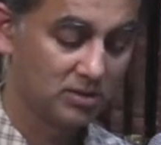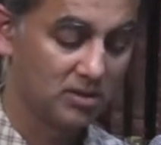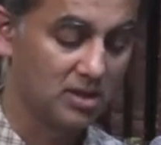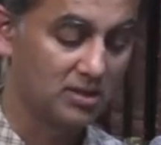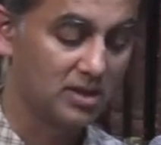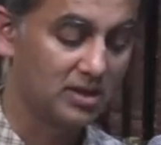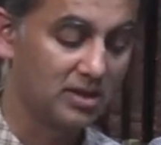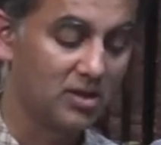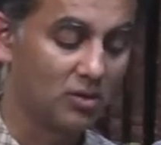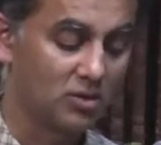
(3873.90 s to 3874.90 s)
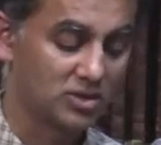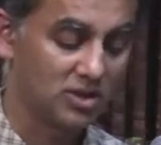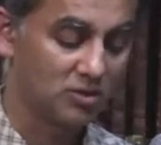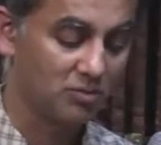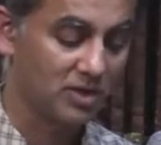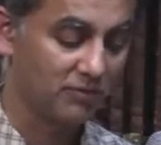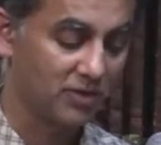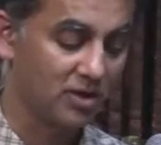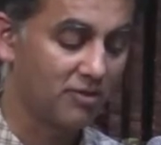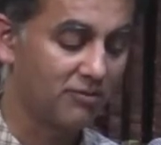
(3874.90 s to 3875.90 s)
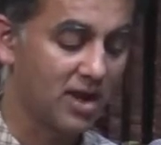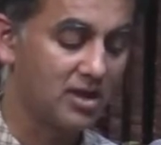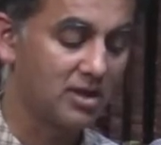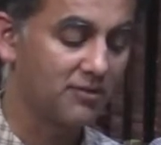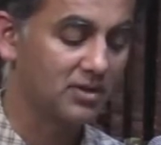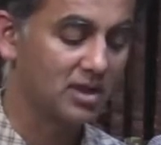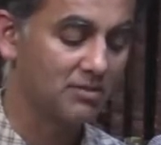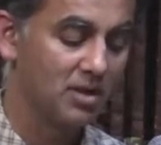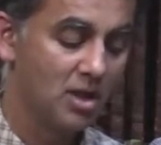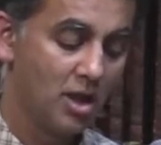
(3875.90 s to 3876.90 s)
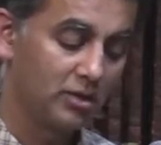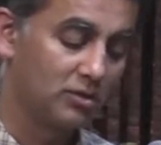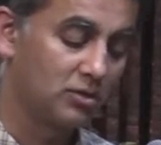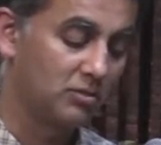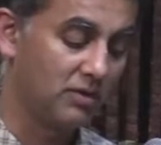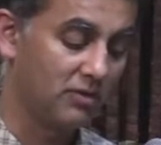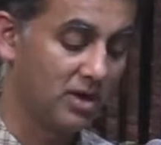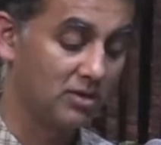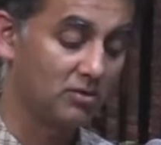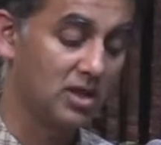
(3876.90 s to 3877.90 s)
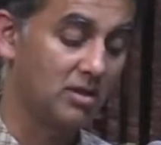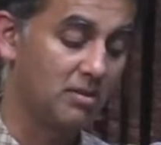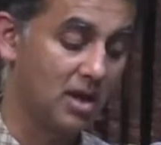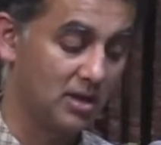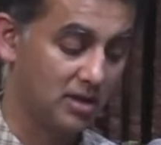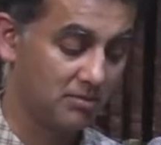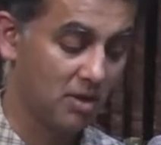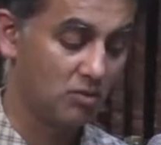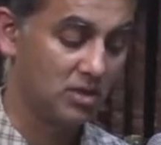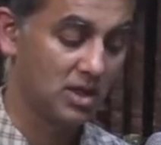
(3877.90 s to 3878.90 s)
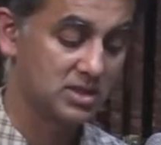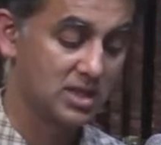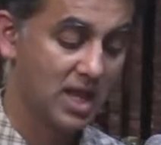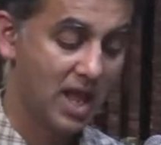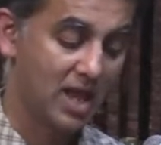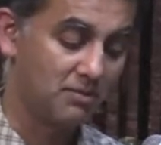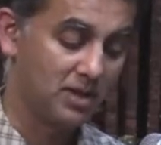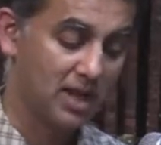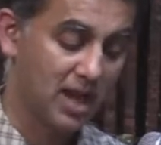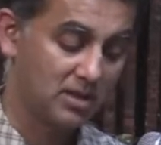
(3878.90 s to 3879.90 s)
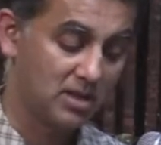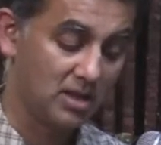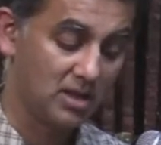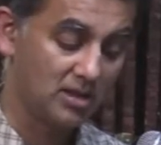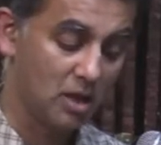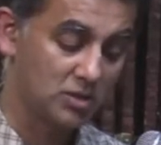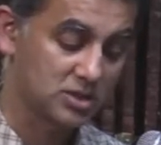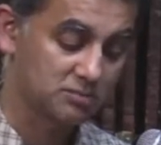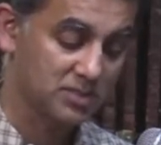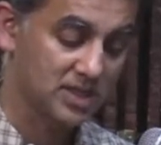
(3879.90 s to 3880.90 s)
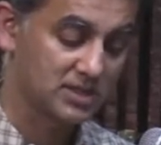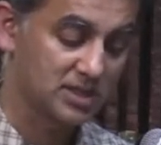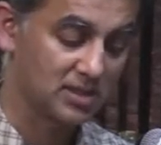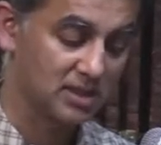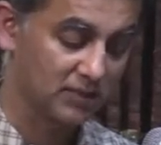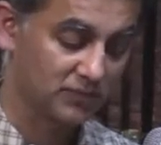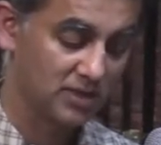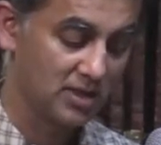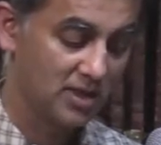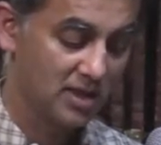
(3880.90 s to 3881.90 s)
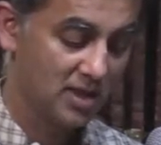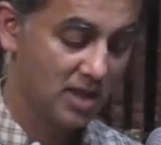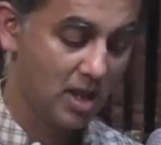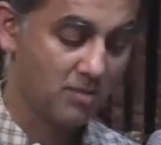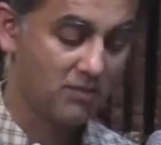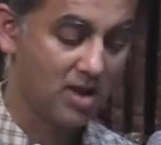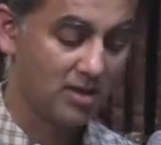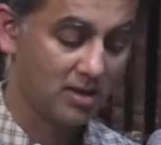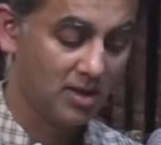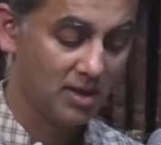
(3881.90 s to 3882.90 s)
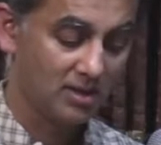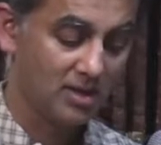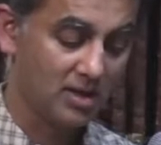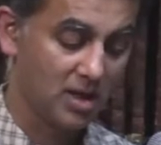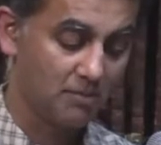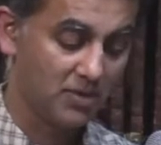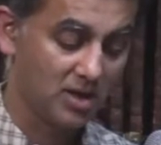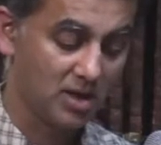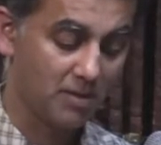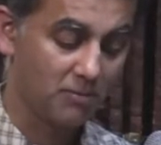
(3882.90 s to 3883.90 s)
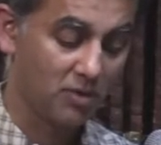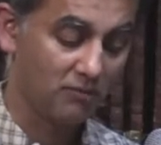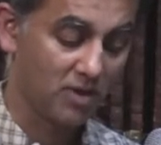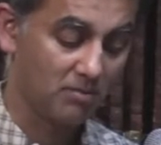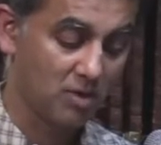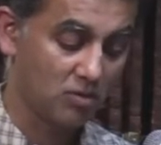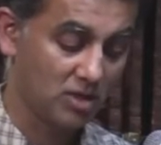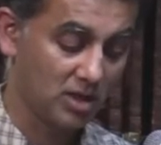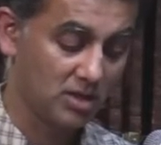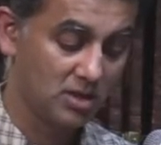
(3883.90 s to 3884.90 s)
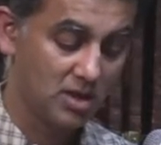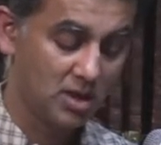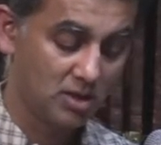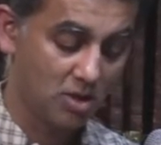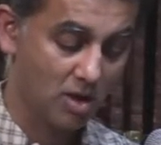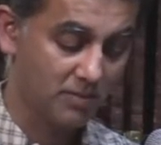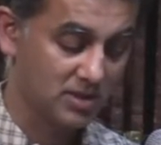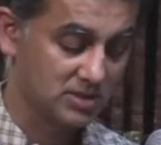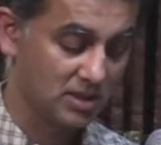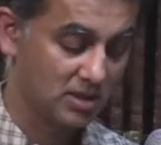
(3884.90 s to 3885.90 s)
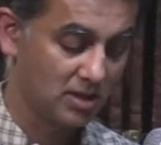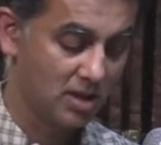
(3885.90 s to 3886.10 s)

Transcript: Thinking that the ocean to be afraid of fighting with him, Dundubi went to the Himalayan mountains and began tearing down its peaks and cliffs. Himavan then appeared upon one mountain top and said,